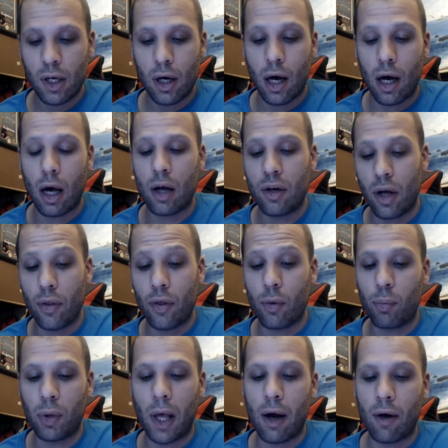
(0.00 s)
another
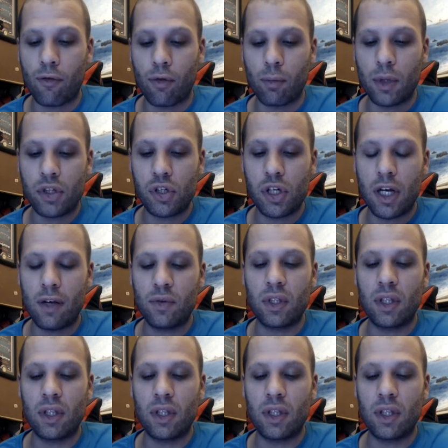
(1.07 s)
player from the Chiefs,